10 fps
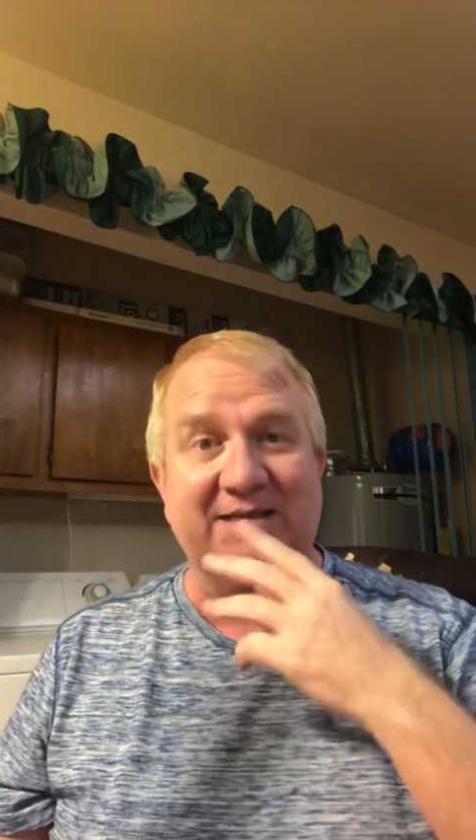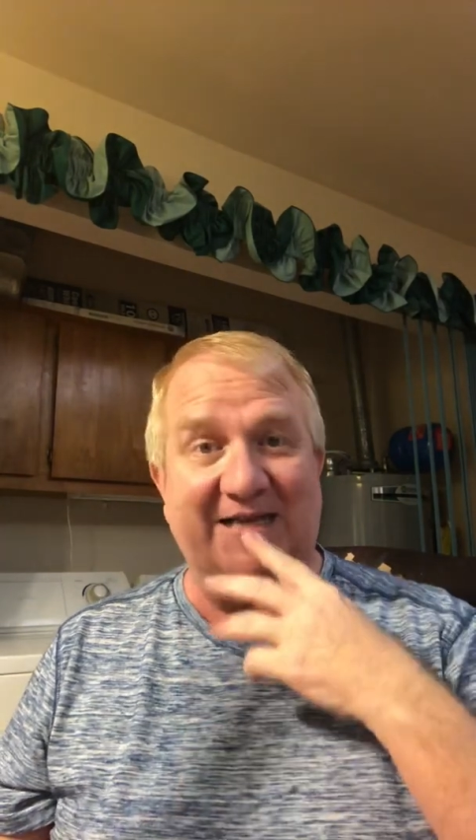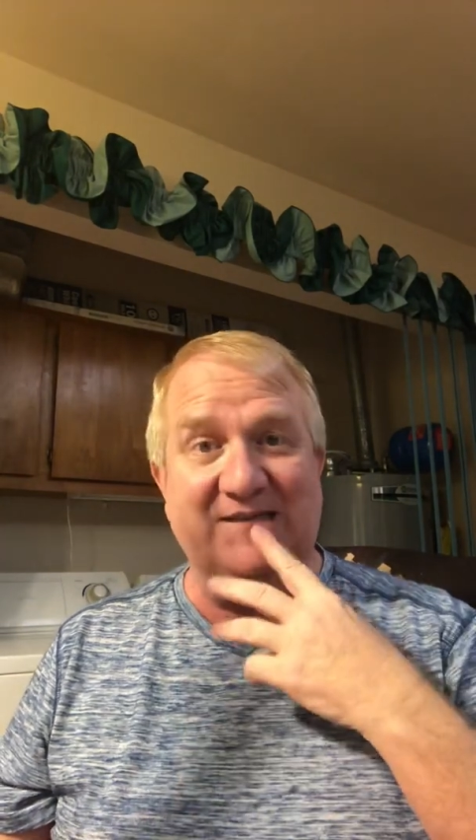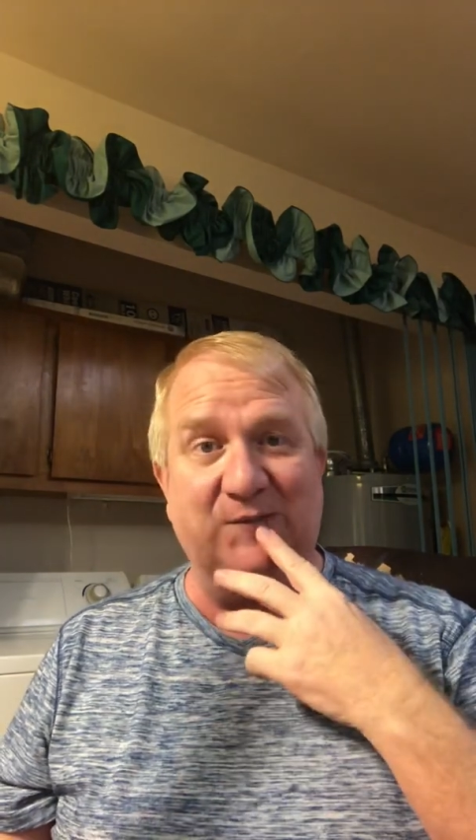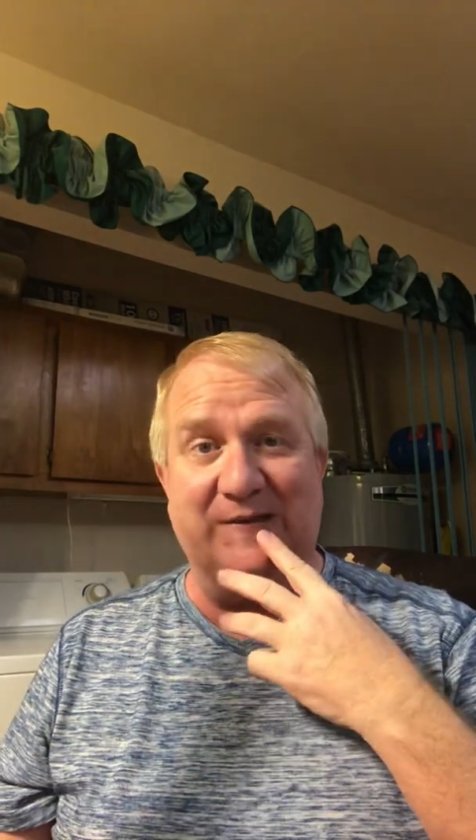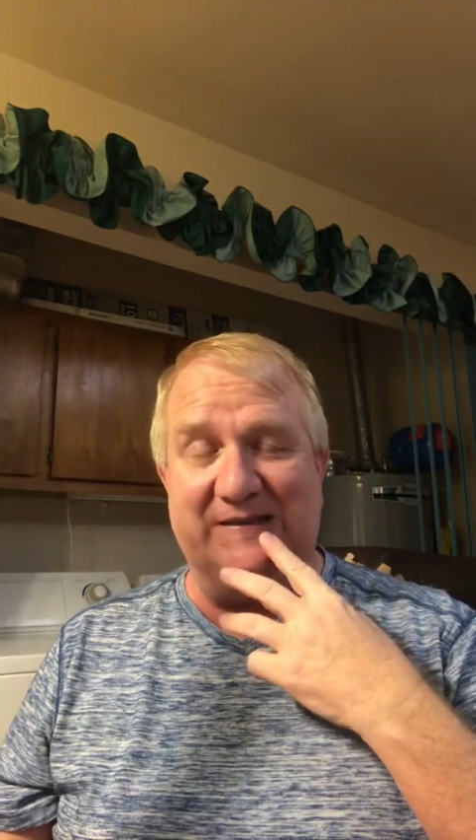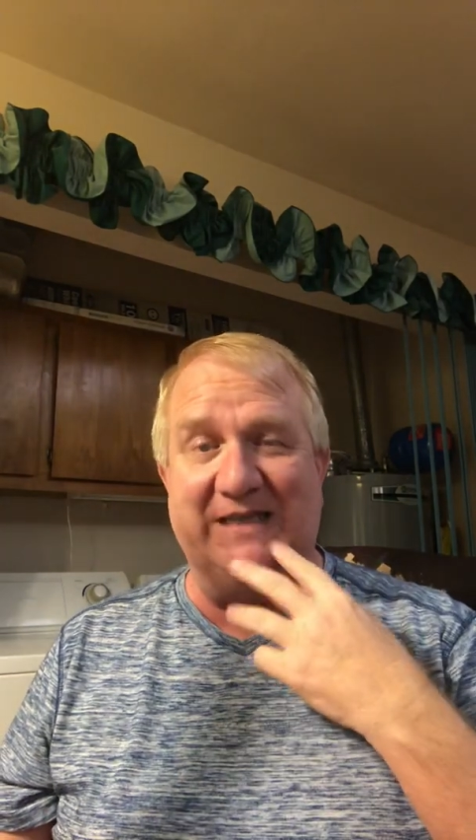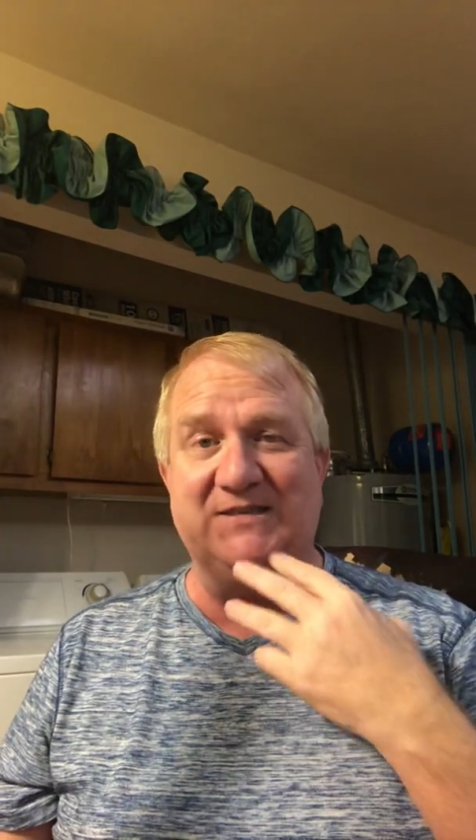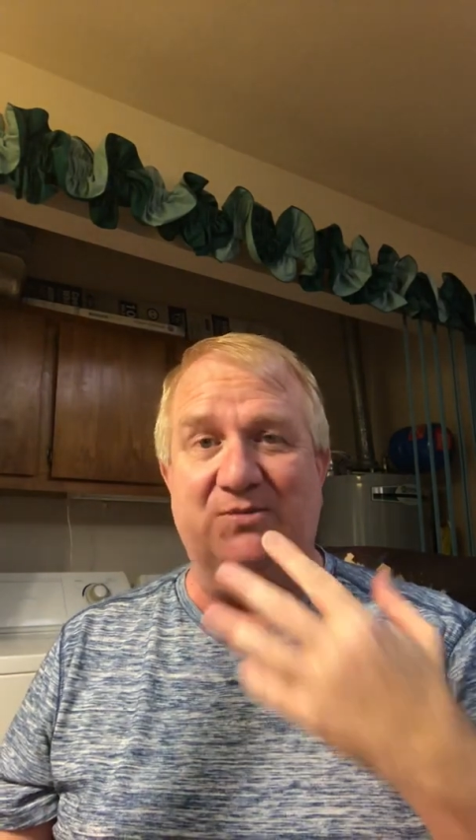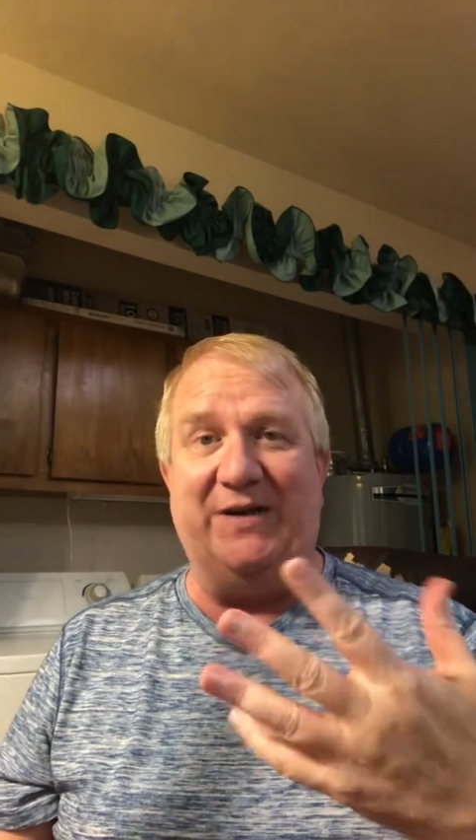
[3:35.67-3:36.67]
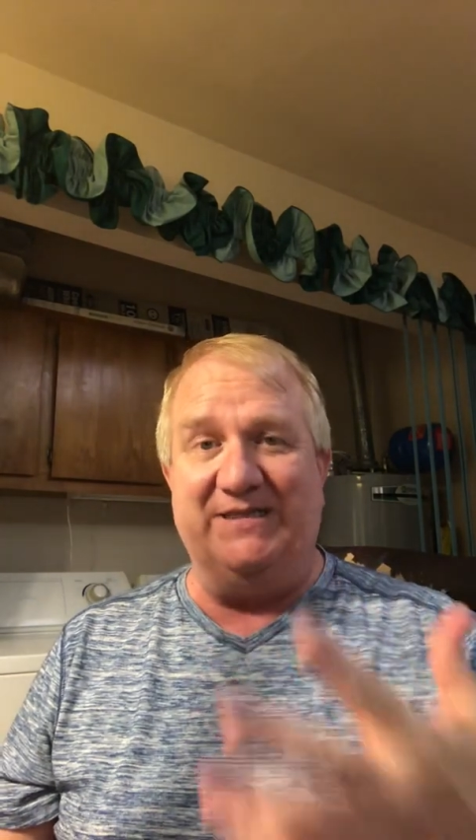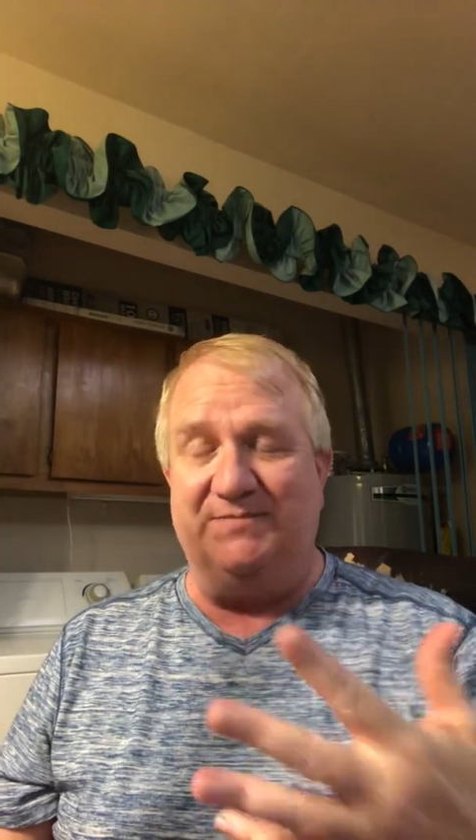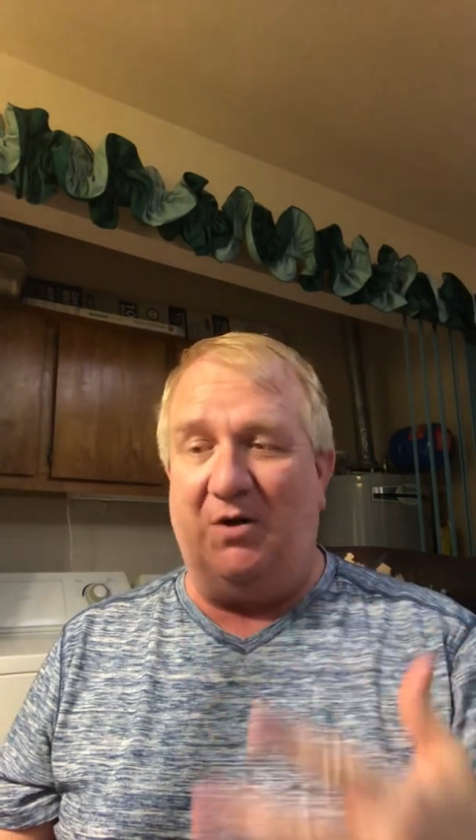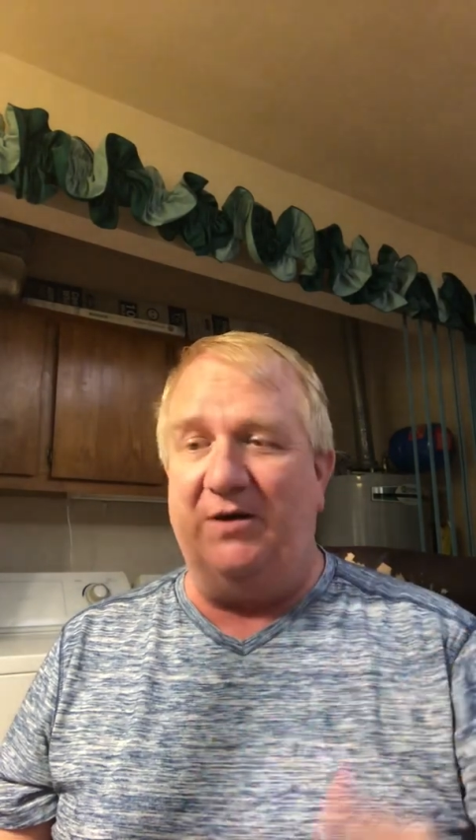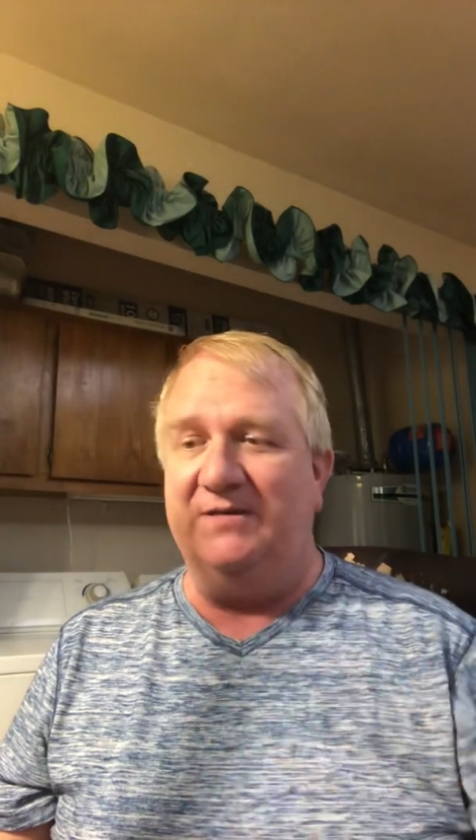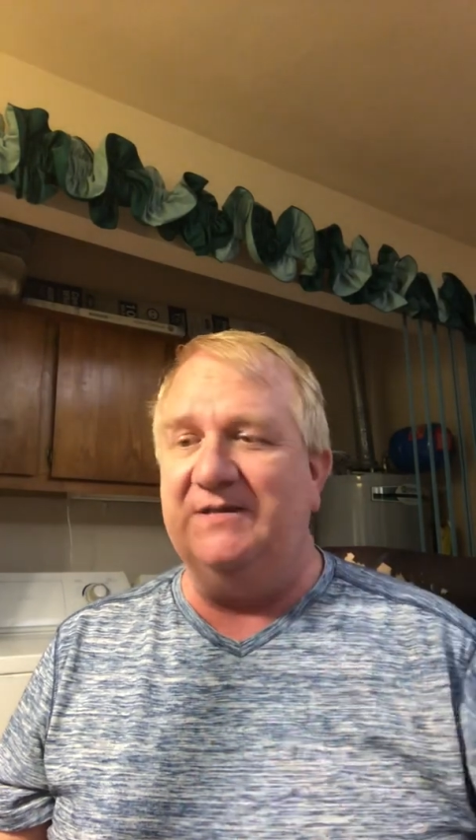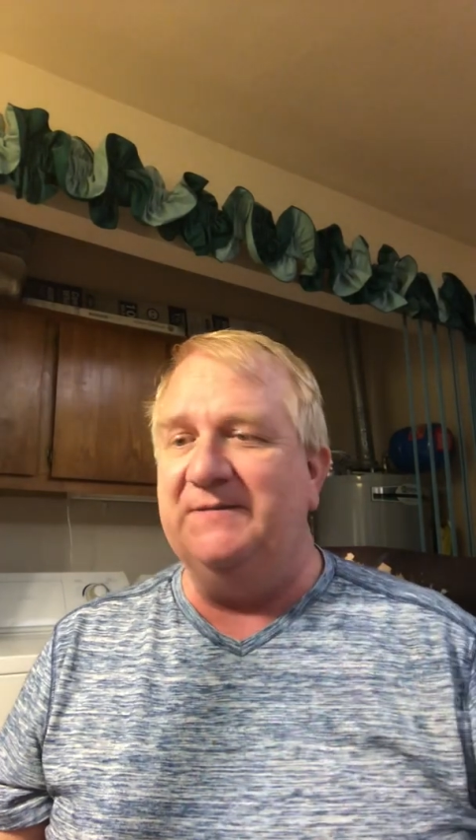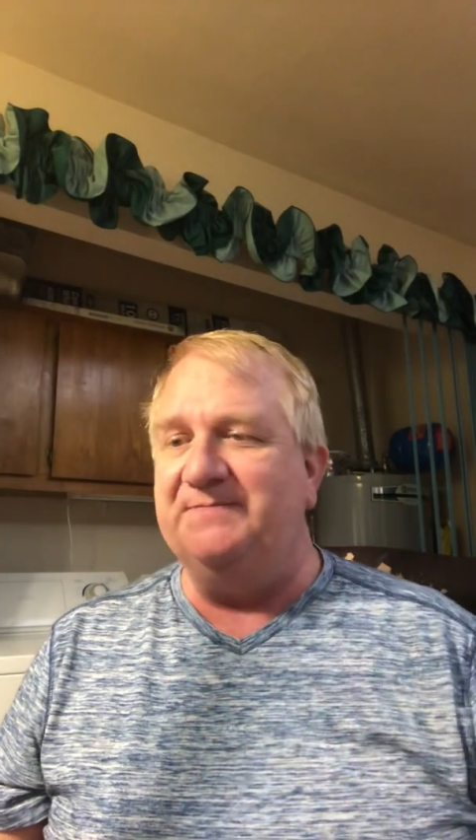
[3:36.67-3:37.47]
That's the way it's marked.